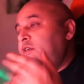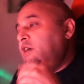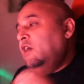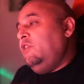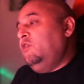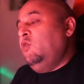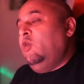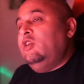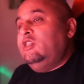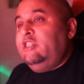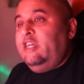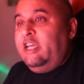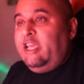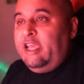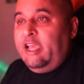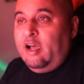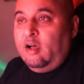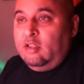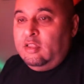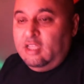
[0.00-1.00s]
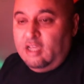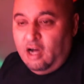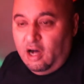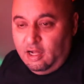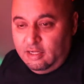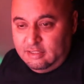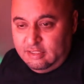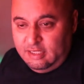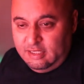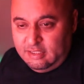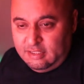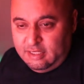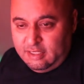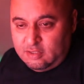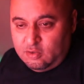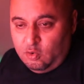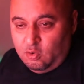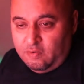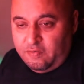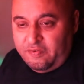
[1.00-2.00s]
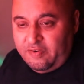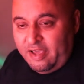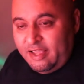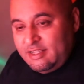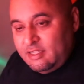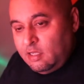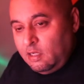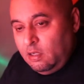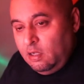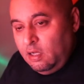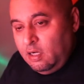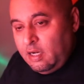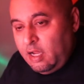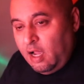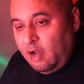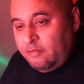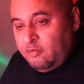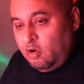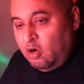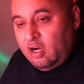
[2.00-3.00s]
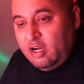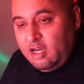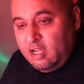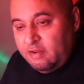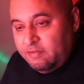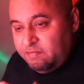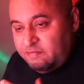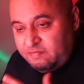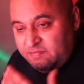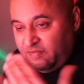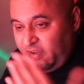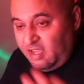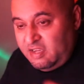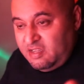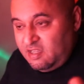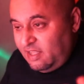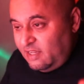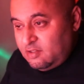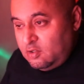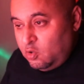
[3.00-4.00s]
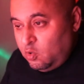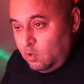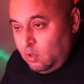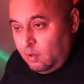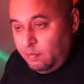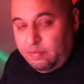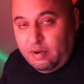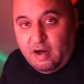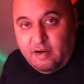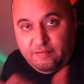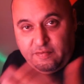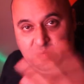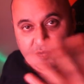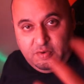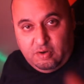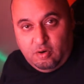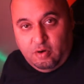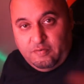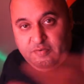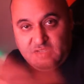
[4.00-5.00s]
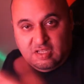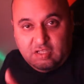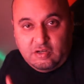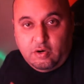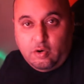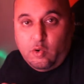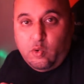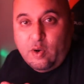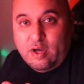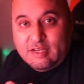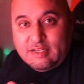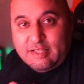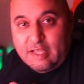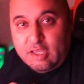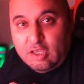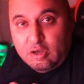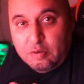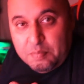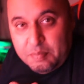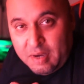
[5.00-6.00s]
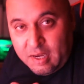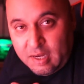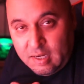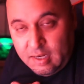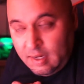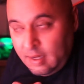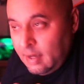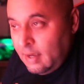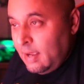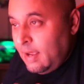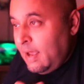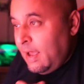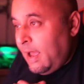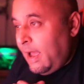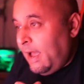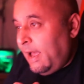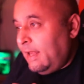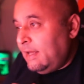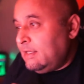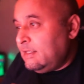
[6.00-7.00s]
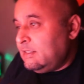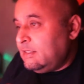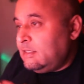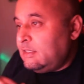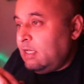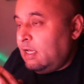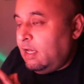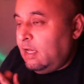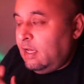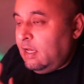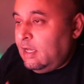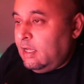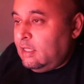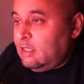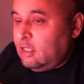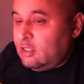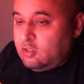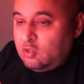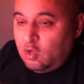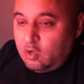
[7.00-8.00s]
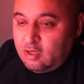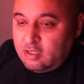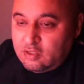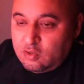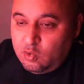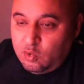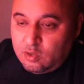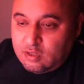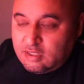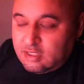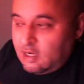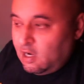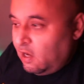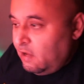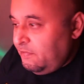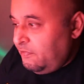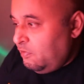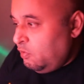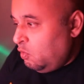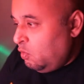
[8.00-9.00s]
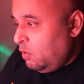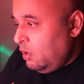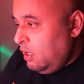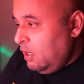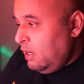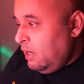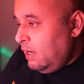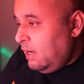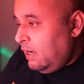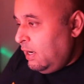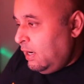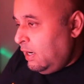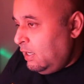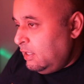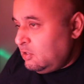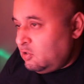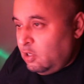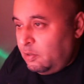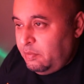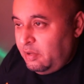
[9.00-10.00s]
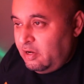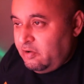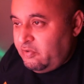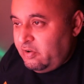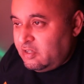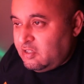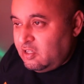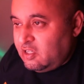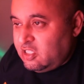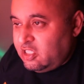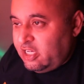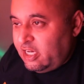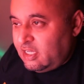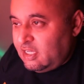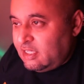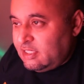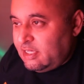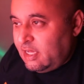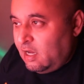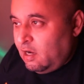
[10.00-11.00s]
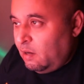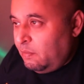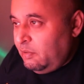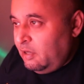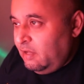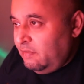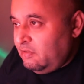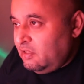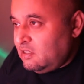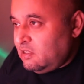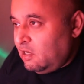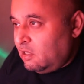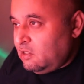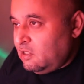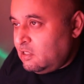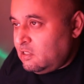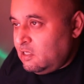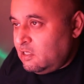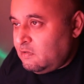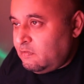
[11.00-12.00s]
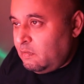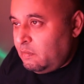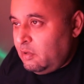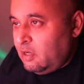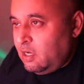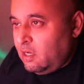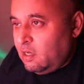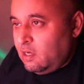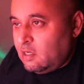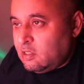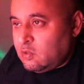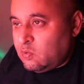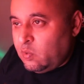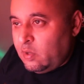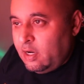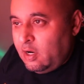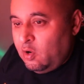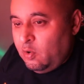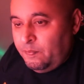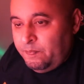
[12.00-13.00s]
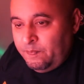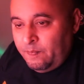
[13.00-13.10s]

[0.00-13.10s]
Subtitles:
I thought I'd check it out. The artist is called F8L. Now, I've not heard of F8L at all, apart from, you know, obviously the request that you made. And the song is called Skyfall. It's going to be interesting to check this out. I believe this artist is from India as well.